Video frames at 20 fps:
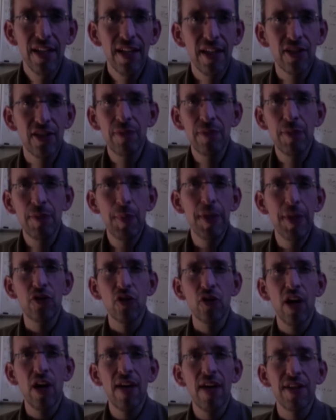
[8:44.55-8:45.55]
It seemed to be a
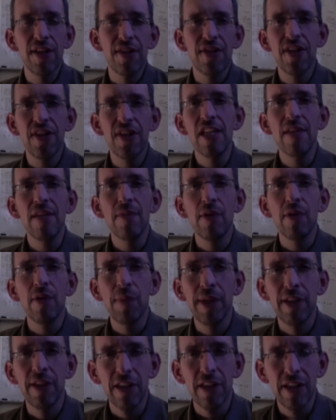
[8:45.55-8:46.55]
driving theme
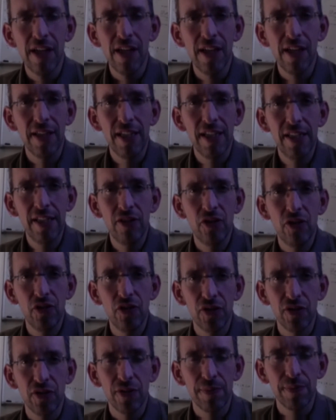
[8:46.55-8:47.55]
among end
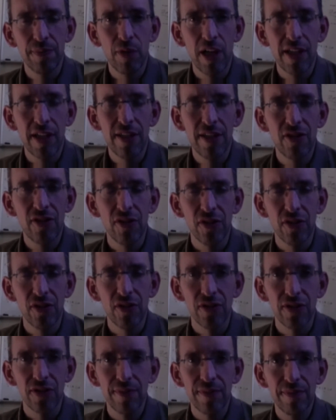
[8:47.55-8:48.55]
users and
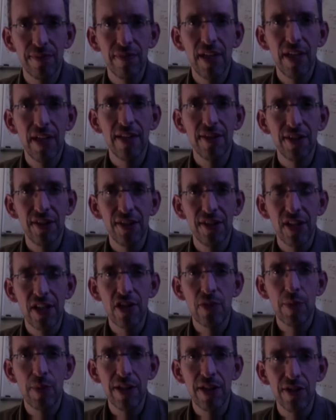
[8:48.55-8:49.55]
practitioners at this
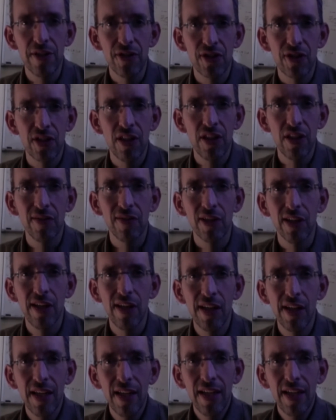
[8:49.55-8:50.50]
HP Discover.